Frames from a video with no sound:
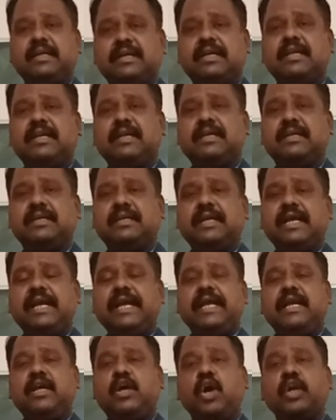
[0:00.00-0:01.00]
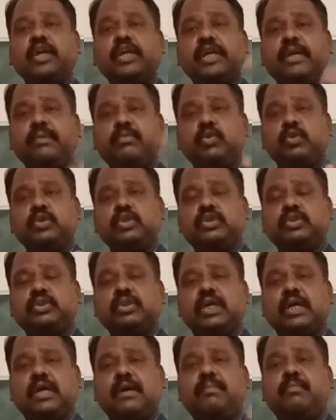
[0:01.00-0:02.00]
it contributes
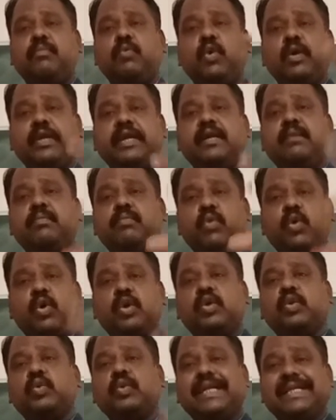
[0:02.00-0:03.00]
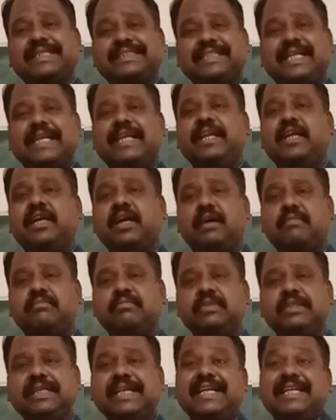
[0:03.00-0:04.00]
more and more to national
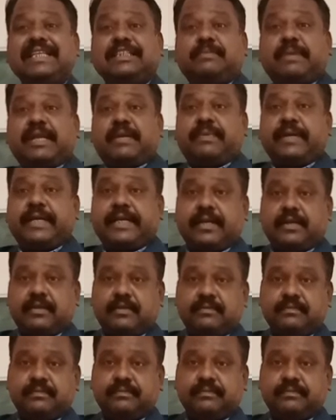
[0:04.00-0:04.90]
income, and it is benefited.